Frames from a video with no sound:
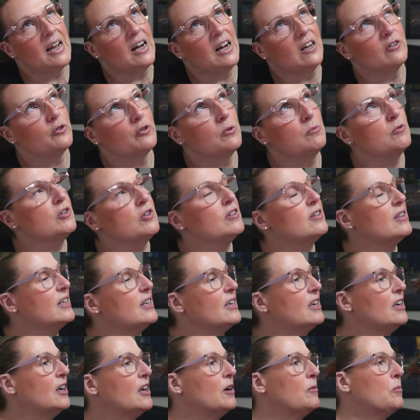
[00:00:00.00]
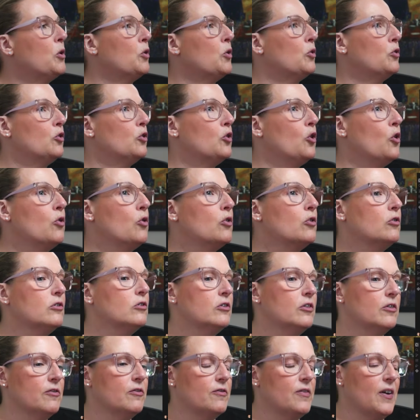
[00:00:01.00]
so I'm just thinking about local
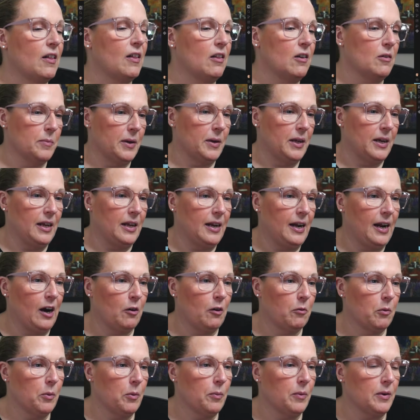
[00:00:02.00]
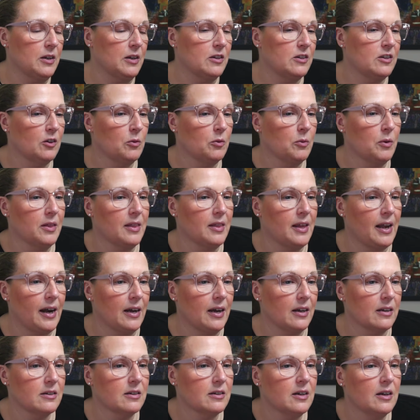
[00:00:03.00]
development and how we want to deal with
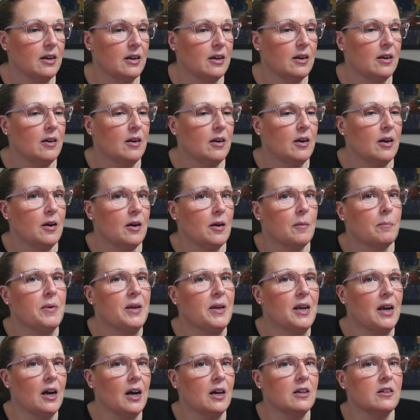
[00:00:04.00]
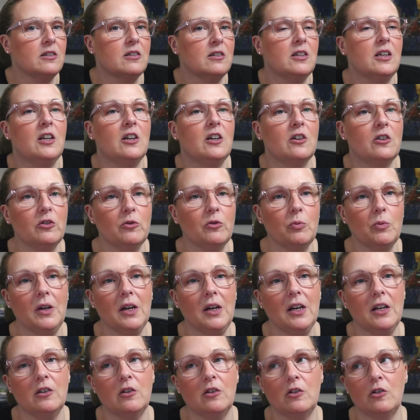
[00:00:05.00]
that. Because here's what
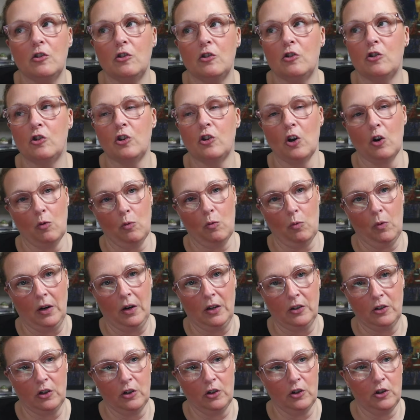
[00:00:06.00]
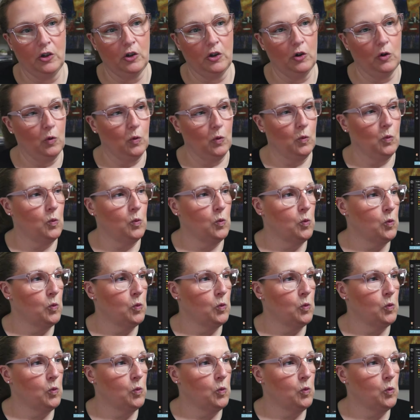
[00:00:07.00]
I don't want to do.